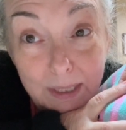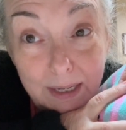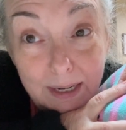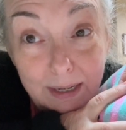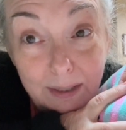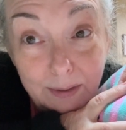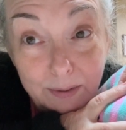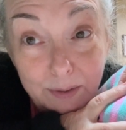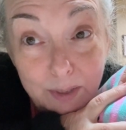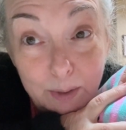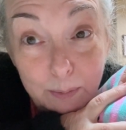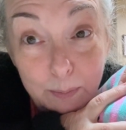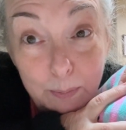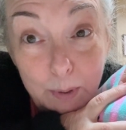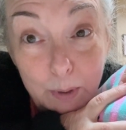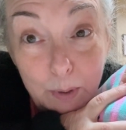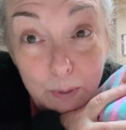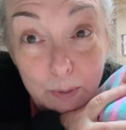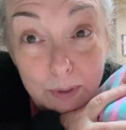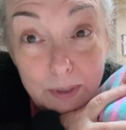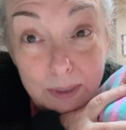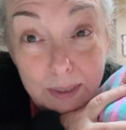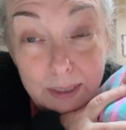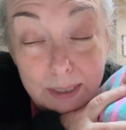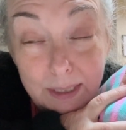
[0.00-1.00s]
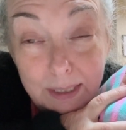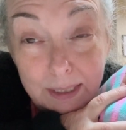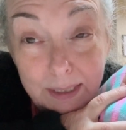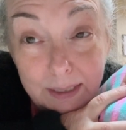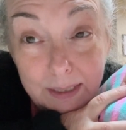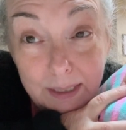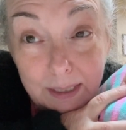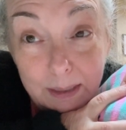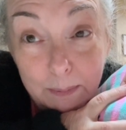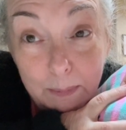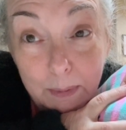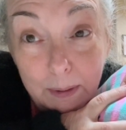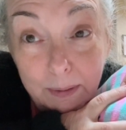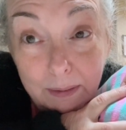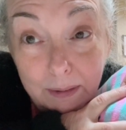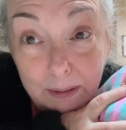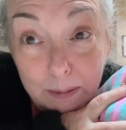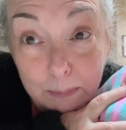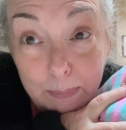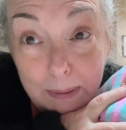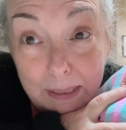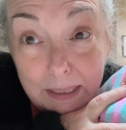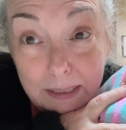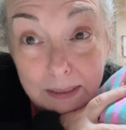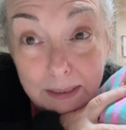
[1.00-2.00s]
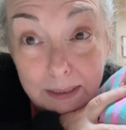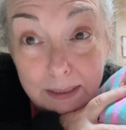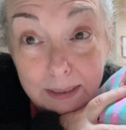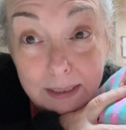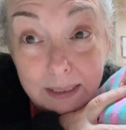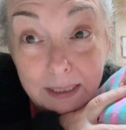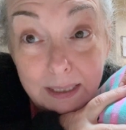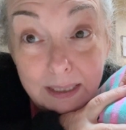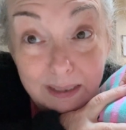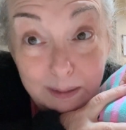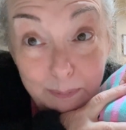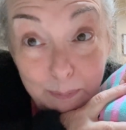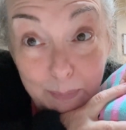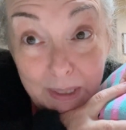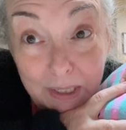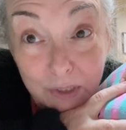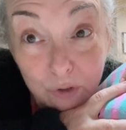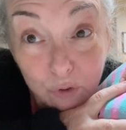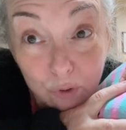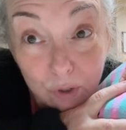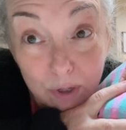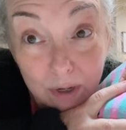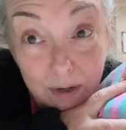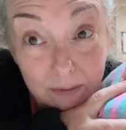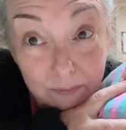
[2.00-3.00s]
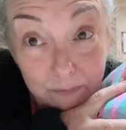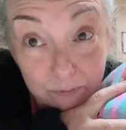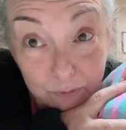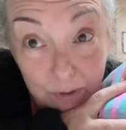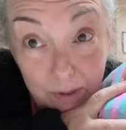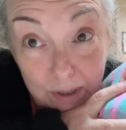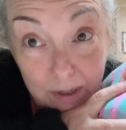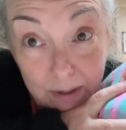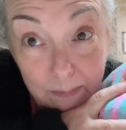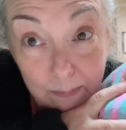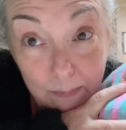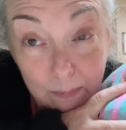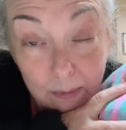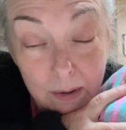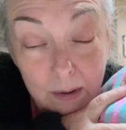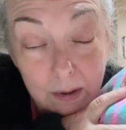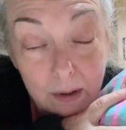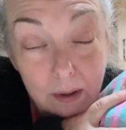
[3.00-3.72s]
I also post things on a monthly basis in Patreon for them,